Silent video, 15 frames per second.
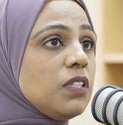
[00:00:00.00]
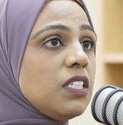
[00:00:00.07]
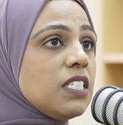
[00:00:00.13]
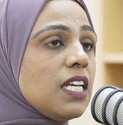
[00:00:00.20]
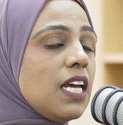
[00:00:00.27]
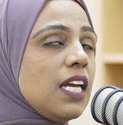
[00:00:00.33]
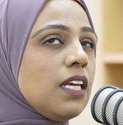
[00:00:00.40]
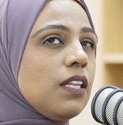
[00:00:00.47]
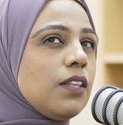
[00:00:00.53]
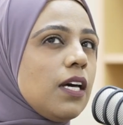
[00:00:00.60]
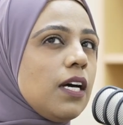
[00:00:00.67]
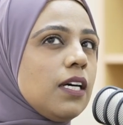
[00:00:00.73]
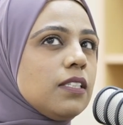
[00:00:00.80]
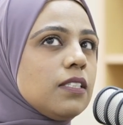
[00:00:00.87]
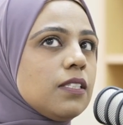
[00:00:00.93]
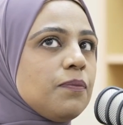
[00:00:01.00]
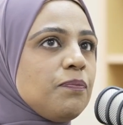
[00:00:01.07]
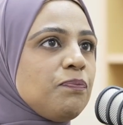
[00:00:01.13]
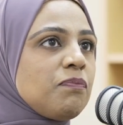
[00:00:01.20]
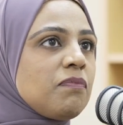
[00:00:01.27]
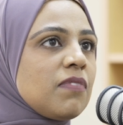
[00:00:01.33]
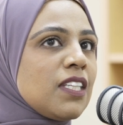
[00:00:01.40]
say that,
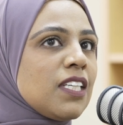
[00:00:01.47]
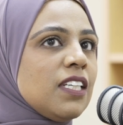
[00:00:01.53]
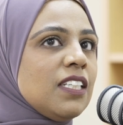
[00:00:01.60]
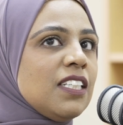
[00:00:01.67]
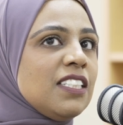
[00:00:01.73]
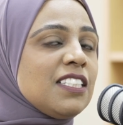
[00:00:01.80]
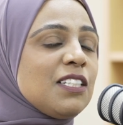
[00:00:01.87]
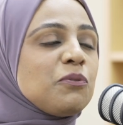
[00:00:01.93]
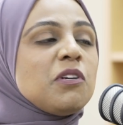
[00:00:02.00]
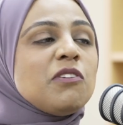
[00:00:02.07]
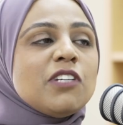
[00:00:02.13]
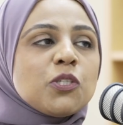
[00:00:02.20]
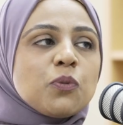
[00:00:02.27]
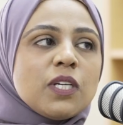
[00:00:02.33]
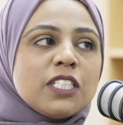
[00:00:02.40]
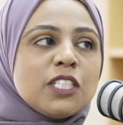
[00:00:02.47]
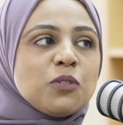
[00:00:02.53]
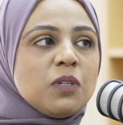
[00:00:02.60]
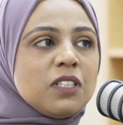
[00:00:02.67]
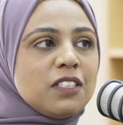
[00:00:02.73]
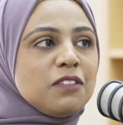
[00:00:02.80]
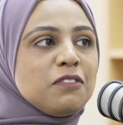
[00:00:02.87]
so we're in
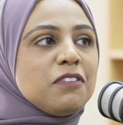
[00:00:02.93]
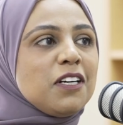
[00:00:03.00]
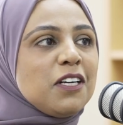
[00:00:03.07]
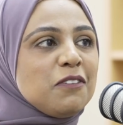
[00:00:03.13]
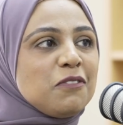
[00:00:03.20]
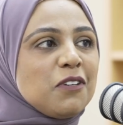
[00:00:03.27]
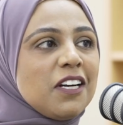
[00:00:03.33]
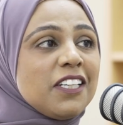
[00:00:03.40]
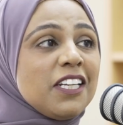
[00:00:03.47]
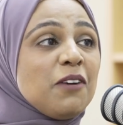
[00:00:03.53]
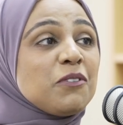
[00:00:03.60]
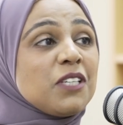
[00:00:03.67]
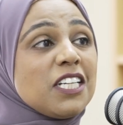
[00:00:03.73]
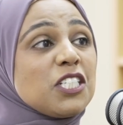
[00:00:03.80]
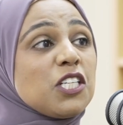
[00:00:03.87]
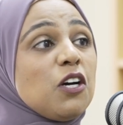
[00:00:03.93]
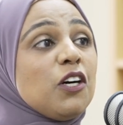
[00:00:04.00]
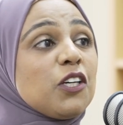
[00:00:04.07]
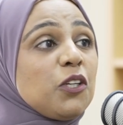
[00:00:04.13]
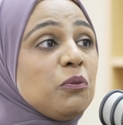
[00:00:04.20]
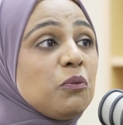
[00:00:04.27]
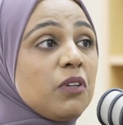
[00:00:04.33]
2025, right? And I would actually
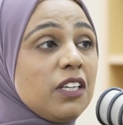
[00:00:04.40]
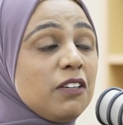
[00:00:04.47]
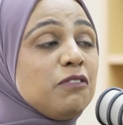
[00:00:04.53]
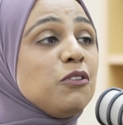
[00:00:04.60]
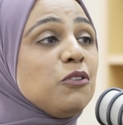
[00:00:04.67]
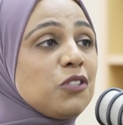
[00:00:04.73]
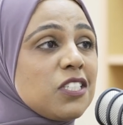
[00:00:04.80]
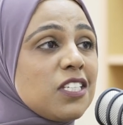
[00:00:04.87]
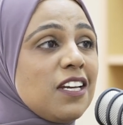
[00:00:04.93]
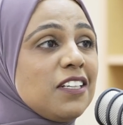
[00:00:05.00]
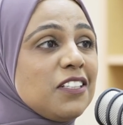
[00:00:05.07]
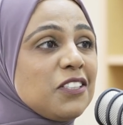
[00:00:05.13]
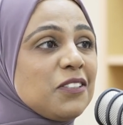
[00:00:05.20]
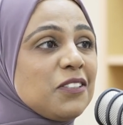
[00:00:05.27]
argue we're in a fourth stage.